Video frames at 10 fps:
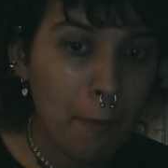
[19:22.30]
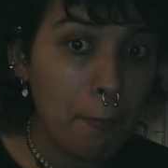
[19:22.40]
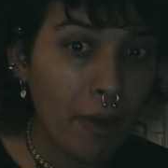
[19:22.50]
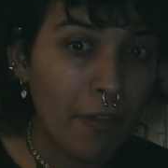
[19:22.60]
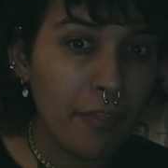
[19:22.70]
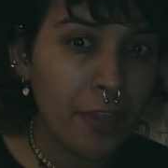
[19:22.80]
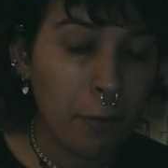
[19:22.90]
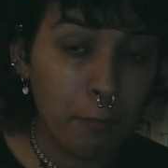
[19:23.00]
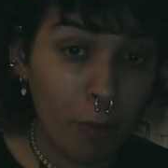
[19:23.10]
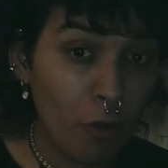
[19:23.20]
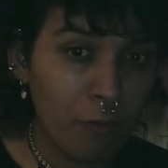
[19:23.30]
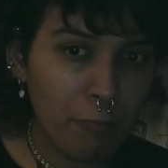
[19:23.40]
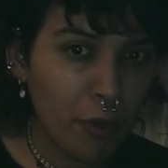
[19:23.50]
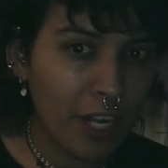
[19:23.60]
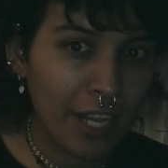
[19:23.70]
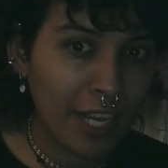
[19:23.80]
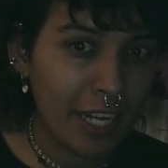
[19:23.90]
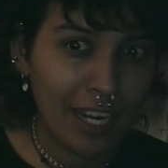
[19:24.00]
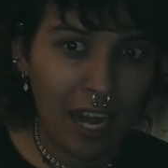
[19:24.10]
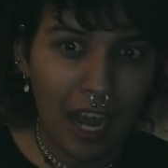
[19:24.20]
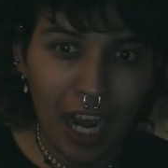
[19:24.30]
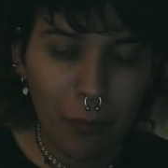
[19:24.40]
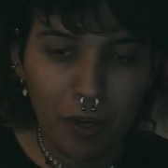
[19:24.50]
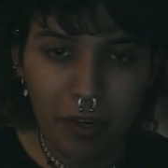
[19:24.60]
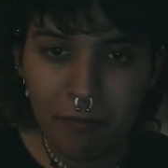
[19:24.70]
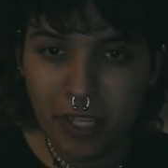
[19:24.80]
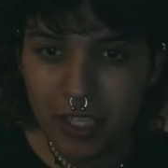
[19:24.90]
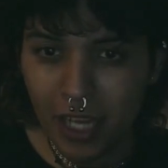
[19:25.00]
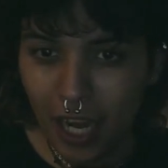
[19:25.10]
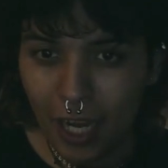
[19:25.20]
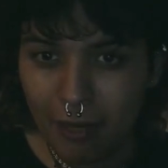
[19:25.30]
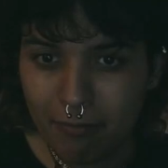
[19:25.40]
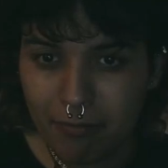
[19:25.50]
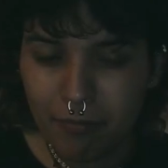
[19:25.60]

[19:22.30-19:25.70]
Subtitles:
But they're both putting in an hour of their time.